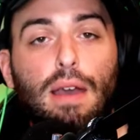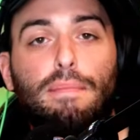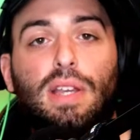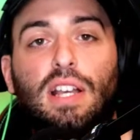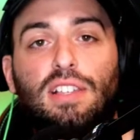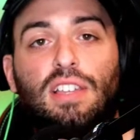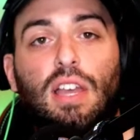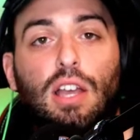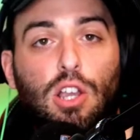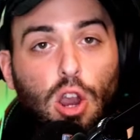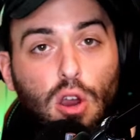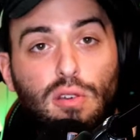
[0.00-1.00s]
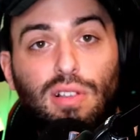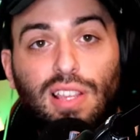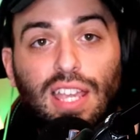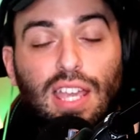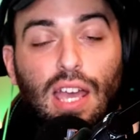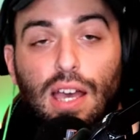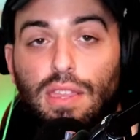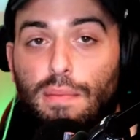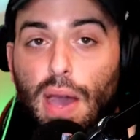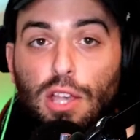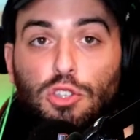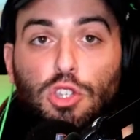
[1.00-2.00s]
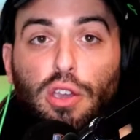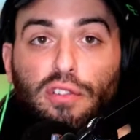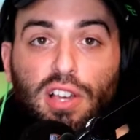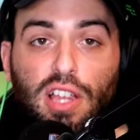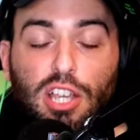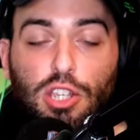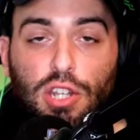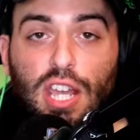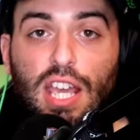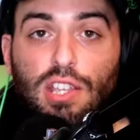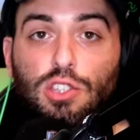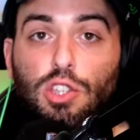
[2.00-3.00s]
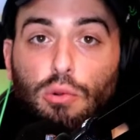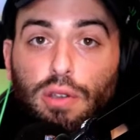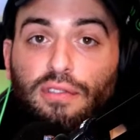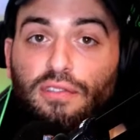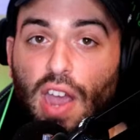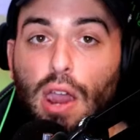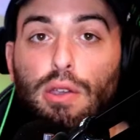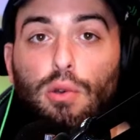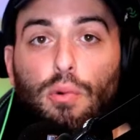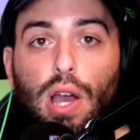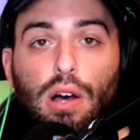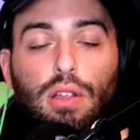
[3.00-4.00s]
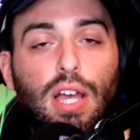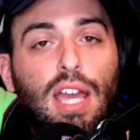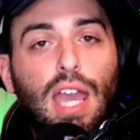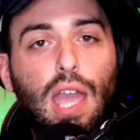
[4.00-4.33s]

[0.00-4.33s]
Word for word: because currently the Master Chief Collection is doing very well,